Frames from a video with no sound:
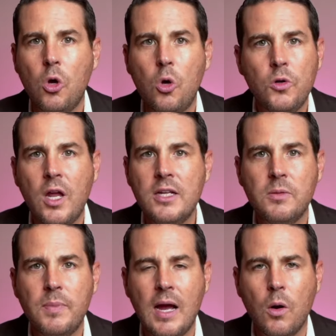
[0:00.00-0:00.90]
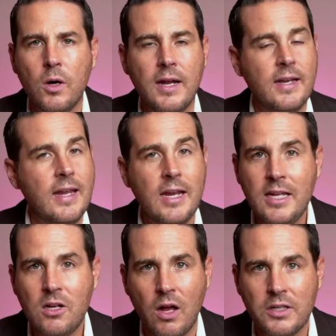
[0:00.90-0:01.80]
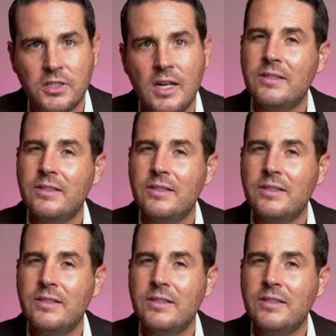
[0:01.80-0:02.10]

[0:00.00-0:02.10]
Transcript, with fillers: to hold on to power at any cost,